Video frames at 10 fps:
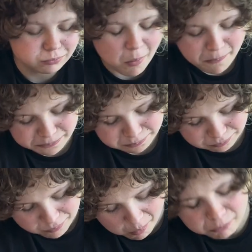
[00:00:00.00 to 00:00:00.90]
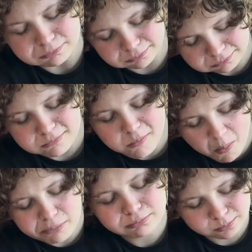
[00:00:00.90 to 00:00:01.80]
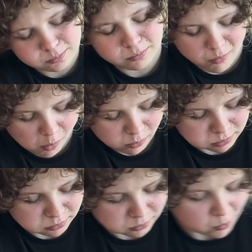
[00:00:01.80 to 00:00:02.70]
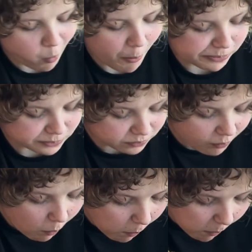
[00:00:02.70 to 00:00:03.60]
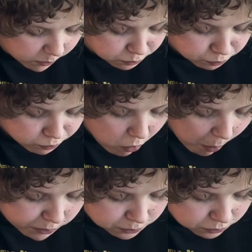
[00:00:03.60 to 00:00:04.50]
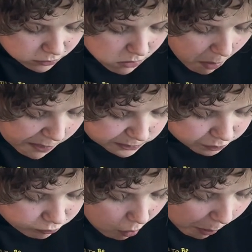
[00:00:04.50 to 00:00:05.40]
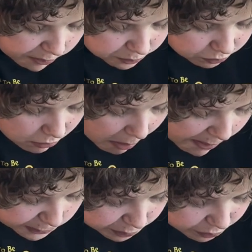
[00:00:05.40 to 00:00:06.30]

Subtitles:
100? They're that good? So each person gets 2. Amber's having both of hers. She likes to eat